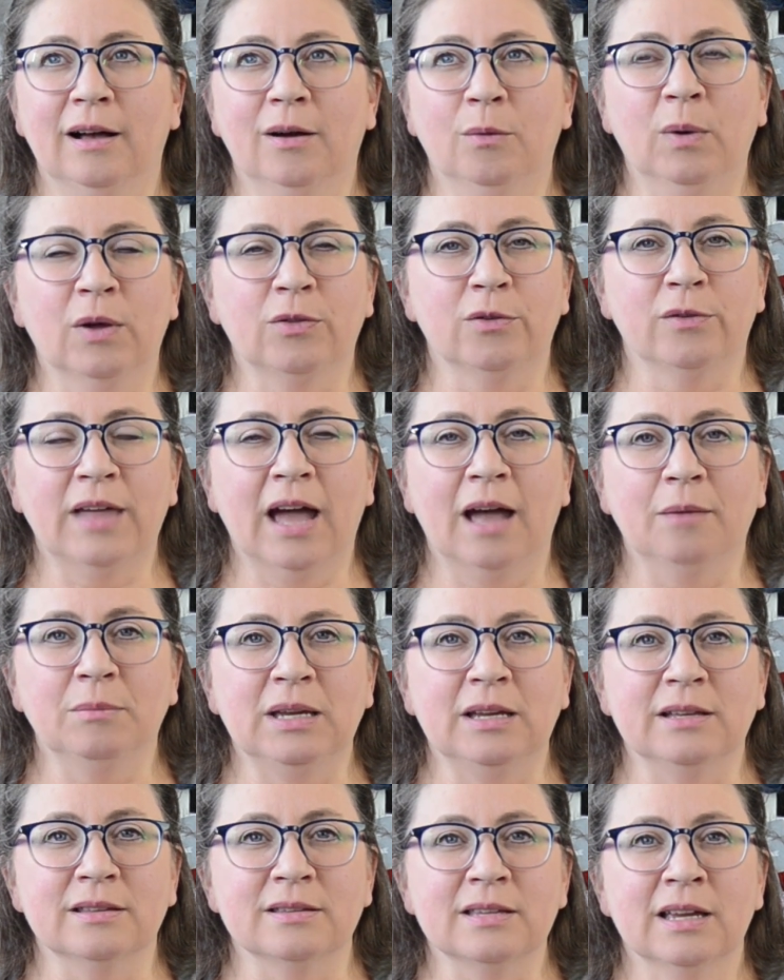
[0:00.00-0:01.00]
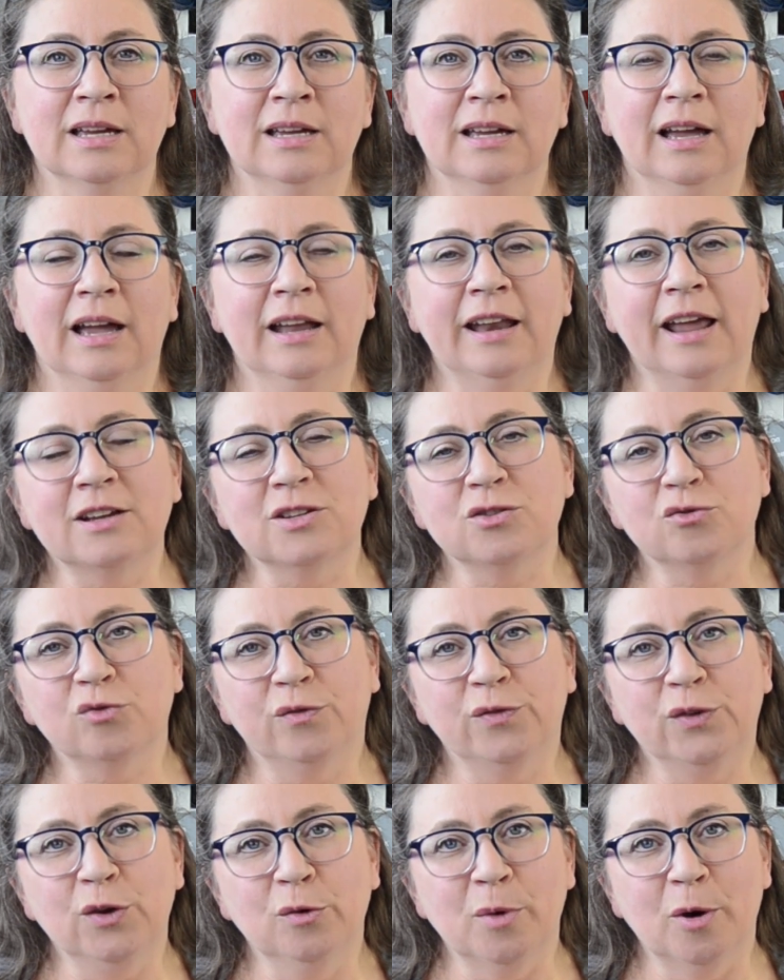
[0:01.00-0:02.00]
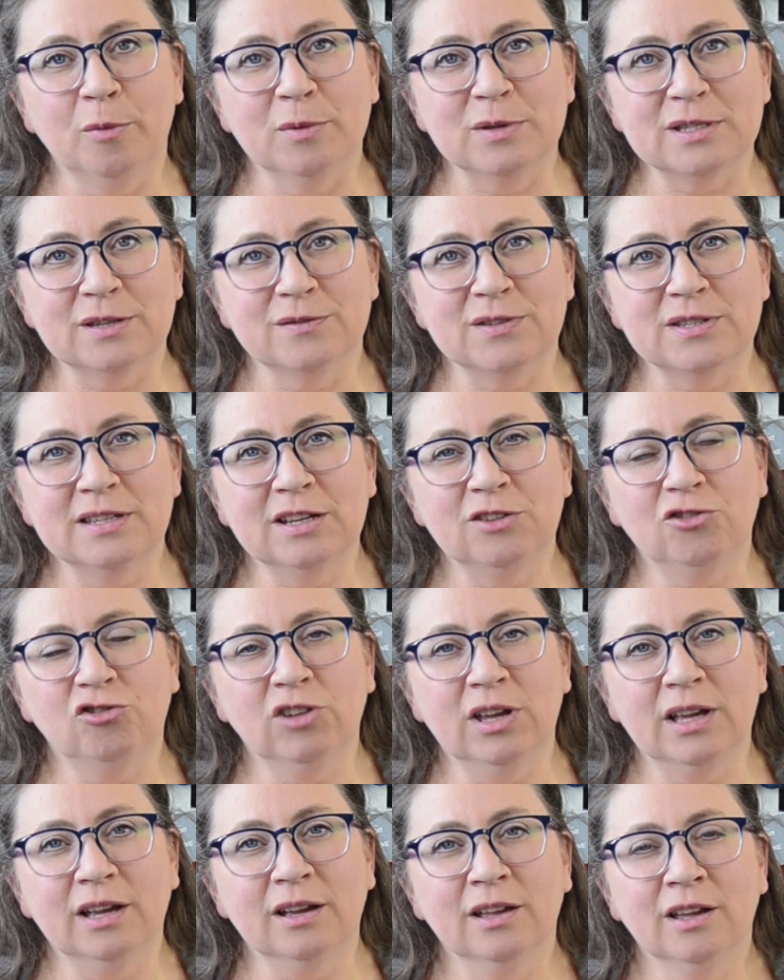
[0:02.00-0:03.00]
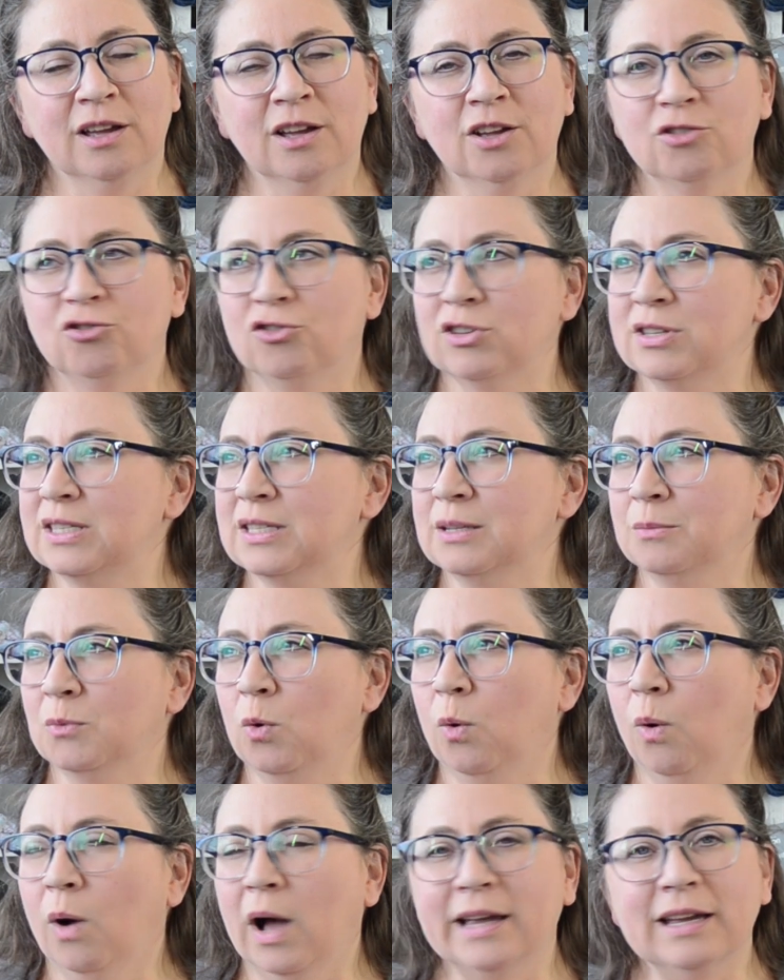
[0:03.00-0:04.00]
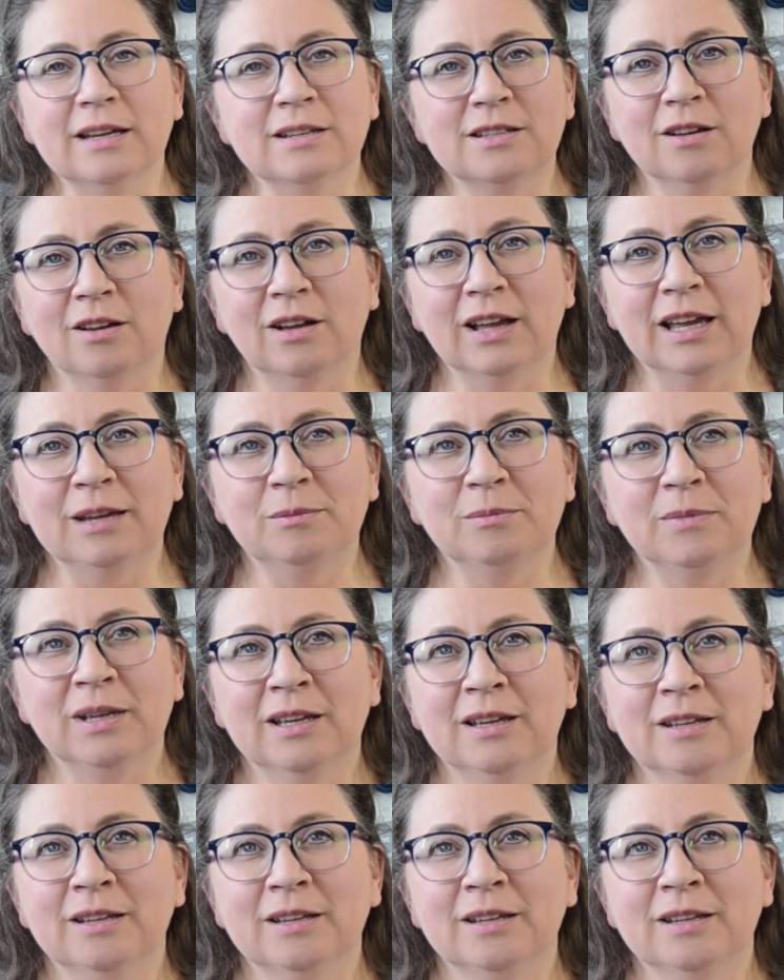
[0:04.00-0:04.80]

Whether that means an extra few moments of stitching, just some quiet time,